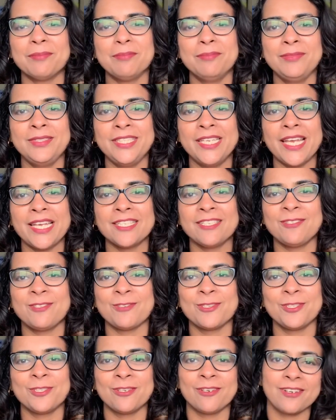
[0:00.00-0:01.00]
yes,
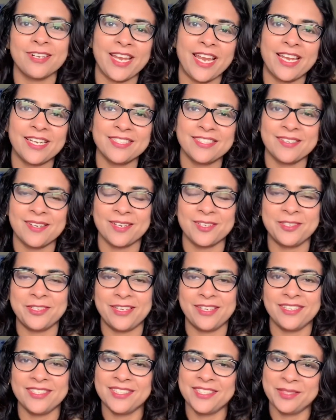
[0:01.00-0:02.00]
Saussure and
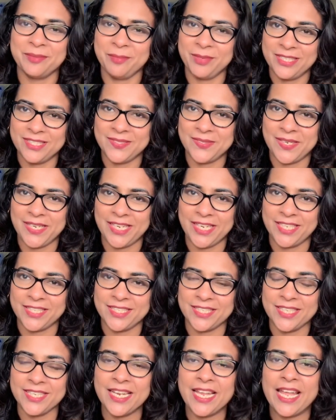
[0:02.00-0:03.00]
structuralism is
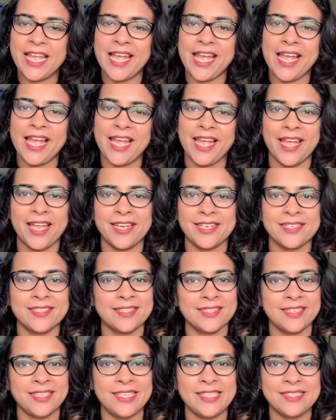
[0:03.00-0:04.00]
related, and
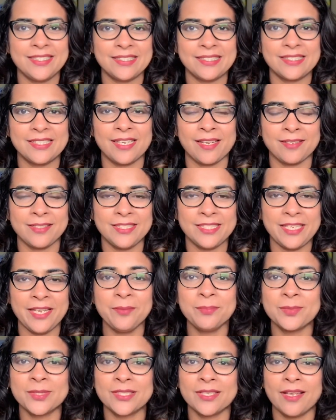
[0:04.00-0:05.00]
his
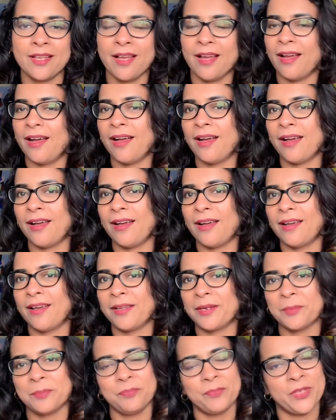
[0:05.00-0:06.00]
concepts are
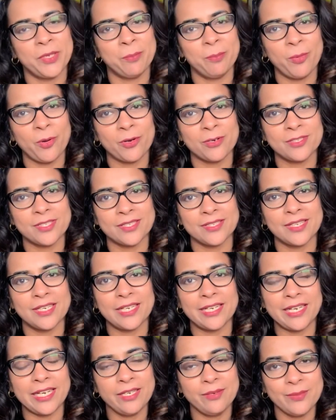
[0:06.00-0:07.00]
important in
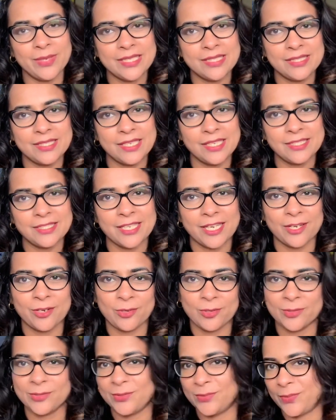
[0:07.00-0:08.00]
linguistics and
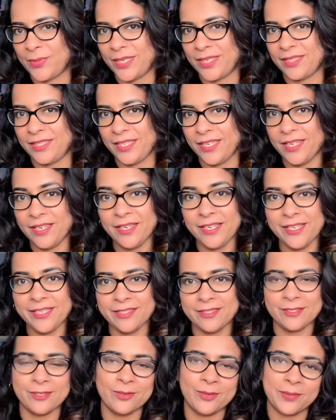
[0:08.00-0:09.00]
also in theory.
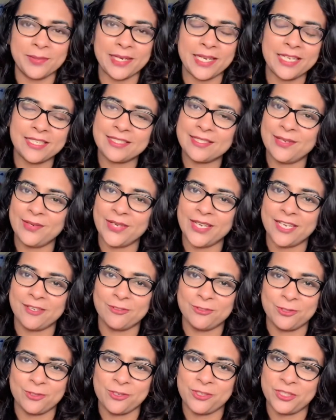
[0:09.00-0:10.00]
So let's look at
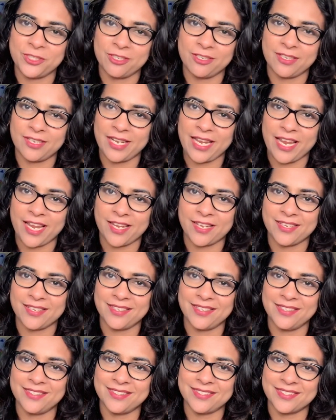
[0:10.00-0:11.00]
Saussure and
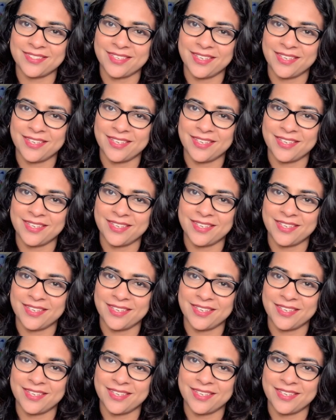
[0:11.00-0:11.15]
his